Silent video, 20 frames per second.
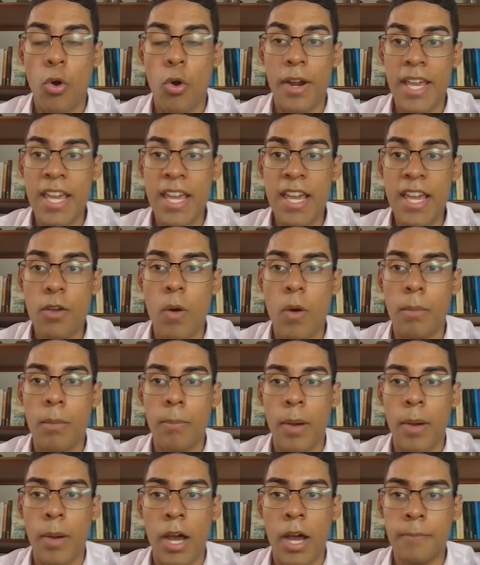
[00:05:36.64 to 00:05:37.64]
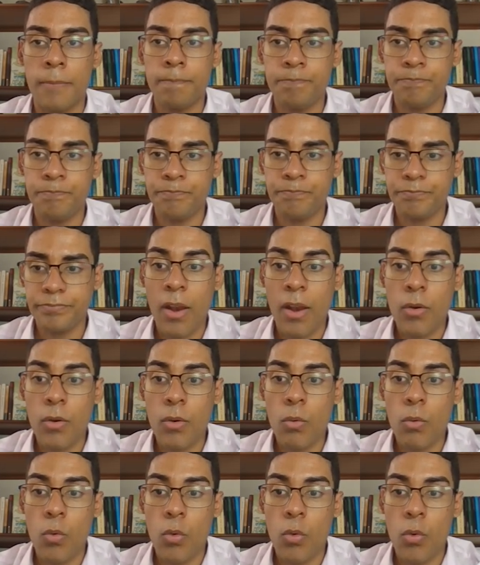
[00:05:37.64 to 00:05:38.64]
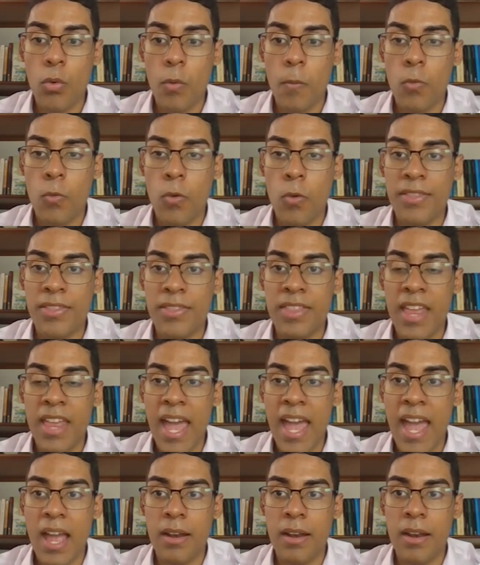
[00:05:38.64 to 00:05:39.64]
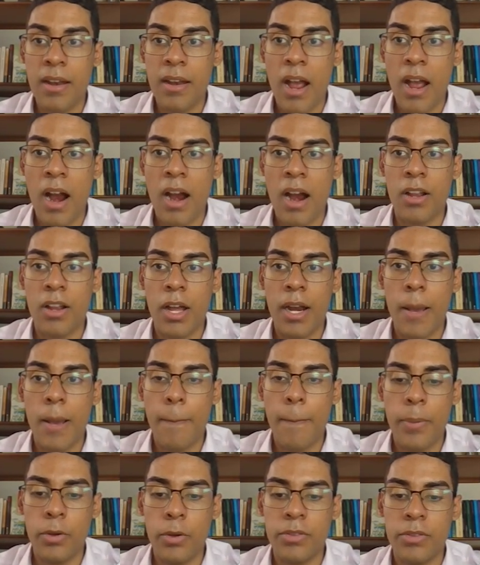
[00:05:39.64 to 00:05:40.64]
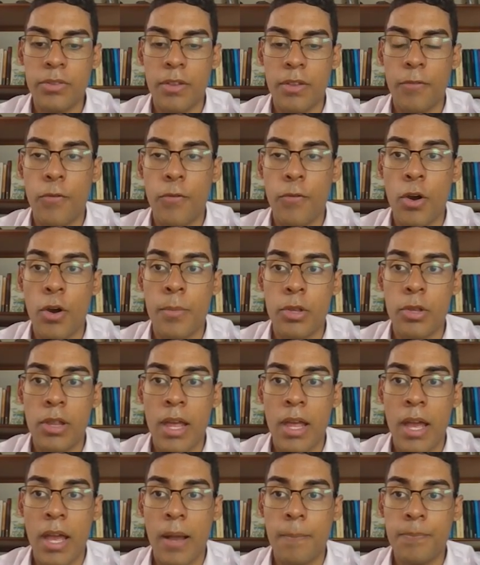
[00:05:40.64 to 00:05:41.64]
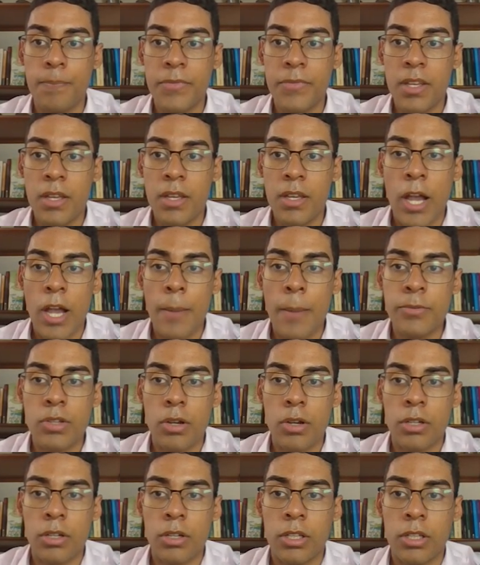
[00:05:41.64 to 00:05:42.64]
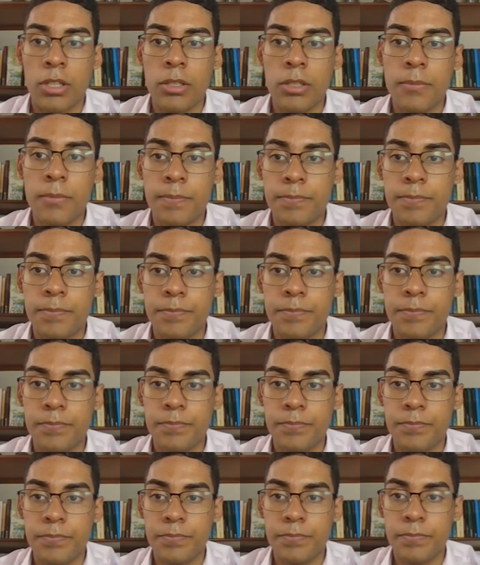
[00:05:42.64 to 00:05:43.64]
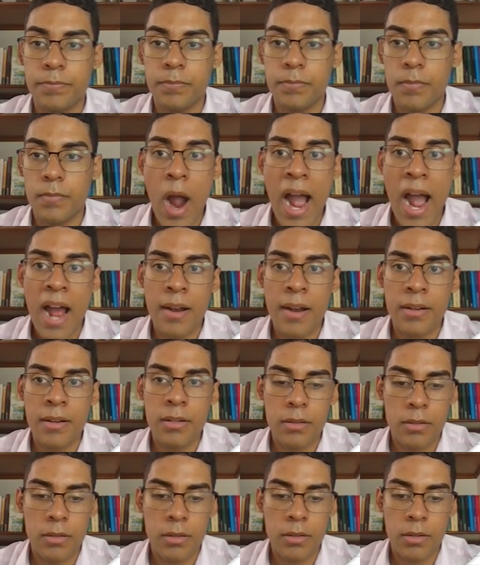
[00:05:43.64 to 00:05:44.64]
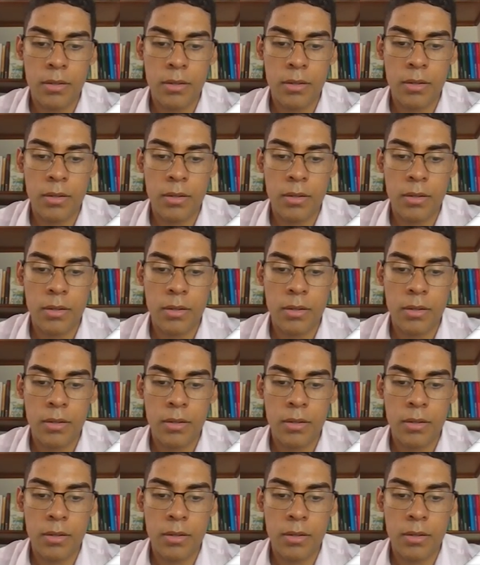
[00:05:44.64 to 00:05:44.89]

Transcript: or equal button, and we then are gonna put the formula subtotal 1,